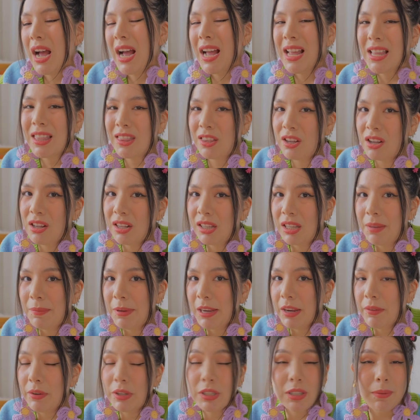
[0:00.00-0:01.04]
I thought, let me
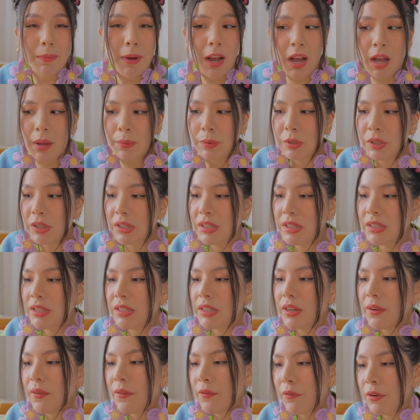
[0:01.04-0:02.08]
give you some options.
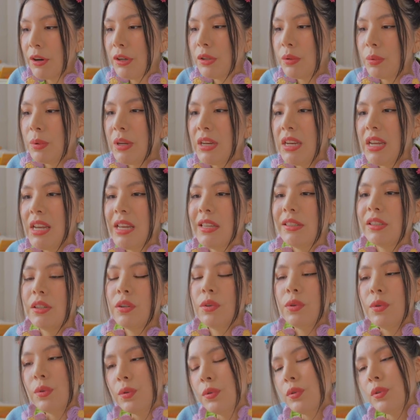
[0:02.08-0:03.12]
First one is a
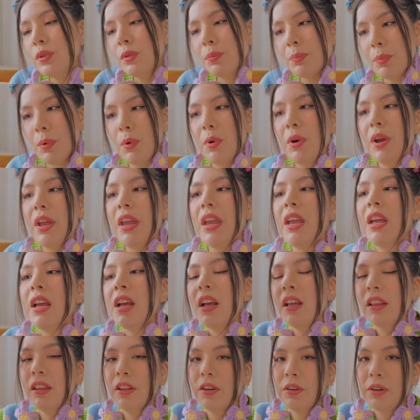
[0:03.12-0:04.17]
newsboy
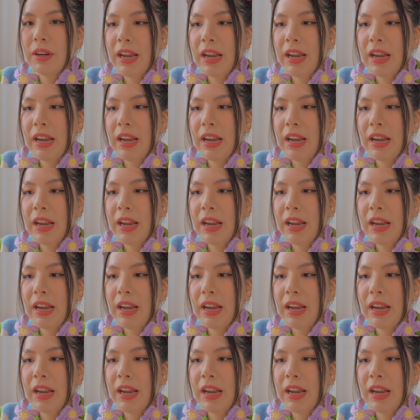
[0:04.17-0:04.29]
little